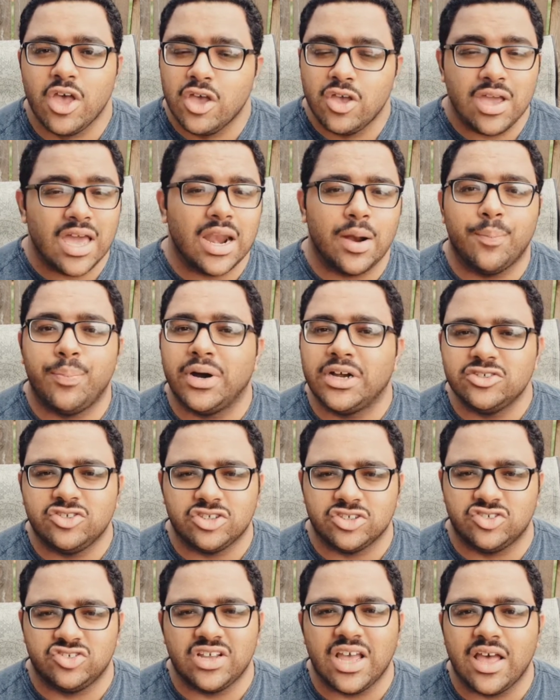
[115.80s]
You got a bunch
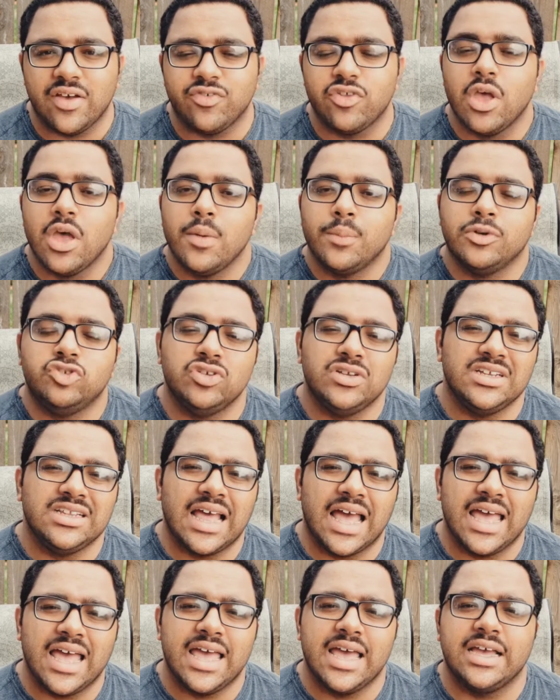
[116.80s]
of chefs, but you need
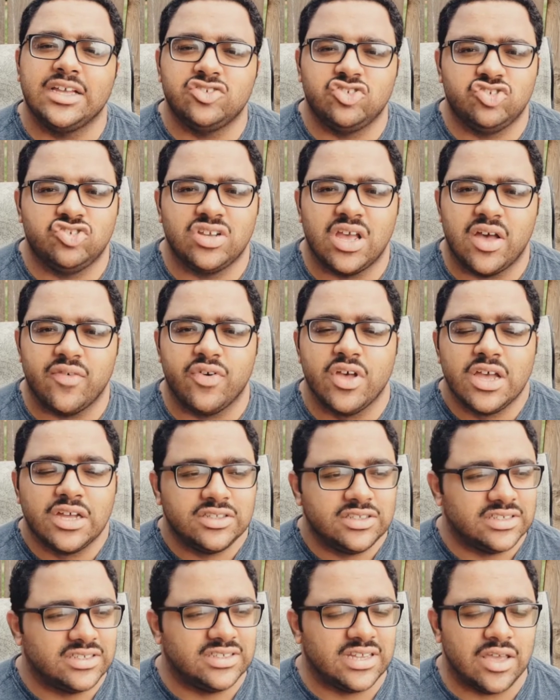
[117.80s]
that head chef
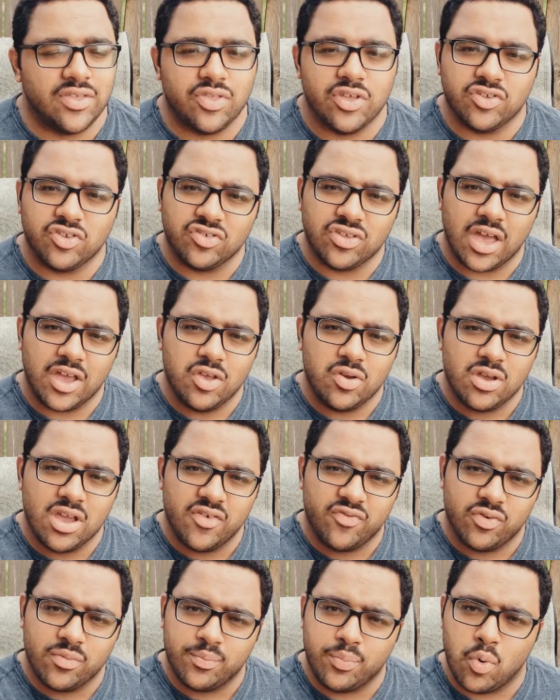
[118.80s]
to say, this is how you
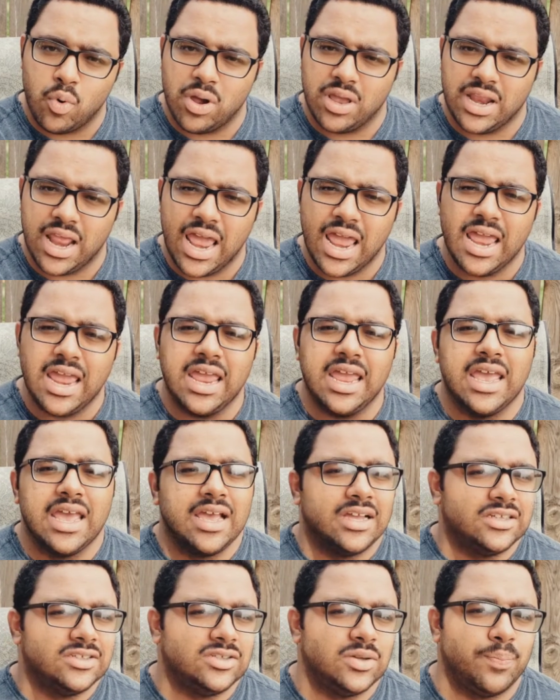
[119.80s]
get from point A
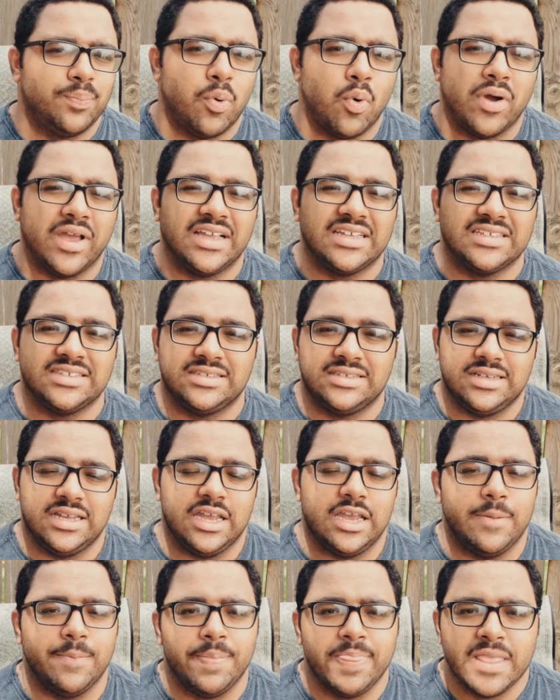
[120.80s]
to point
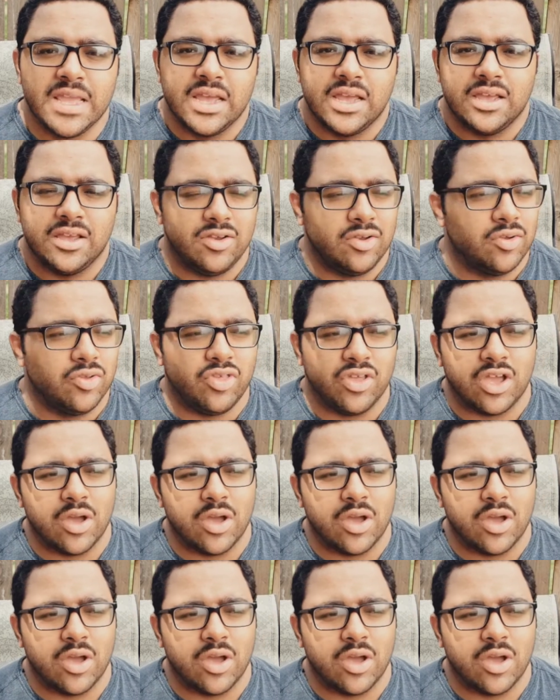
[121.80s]
Z. You think